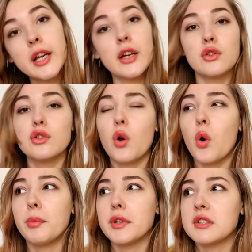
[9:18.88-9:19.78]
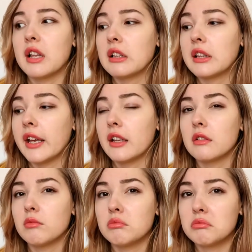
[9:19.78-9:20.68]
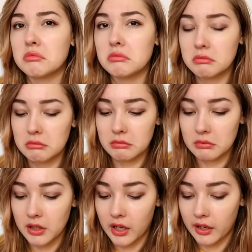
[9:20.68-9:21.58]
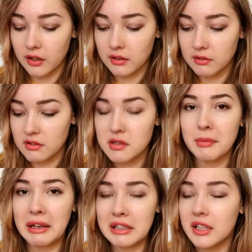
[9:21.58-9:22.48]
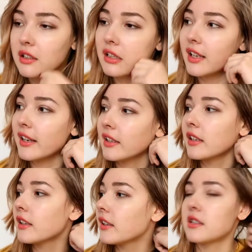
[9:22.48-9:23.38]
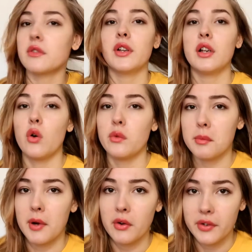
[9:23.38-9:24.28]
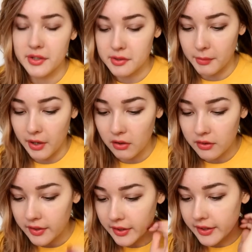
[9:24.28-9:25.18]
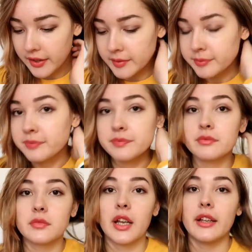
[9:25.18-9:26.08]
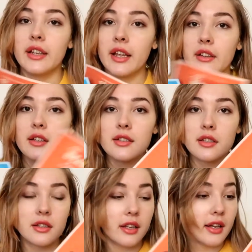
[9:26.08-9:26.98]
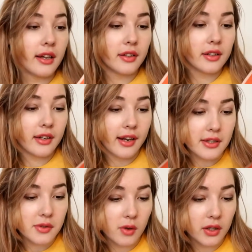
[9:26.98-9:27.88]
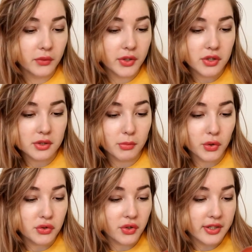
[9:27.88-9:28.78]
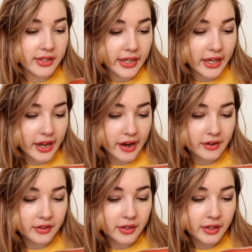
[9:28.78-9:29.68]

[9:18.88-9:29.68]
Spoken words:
I just hope it's not that like smelly, like it's a really overpowering smell. And then this is the last one, which is moisturizing care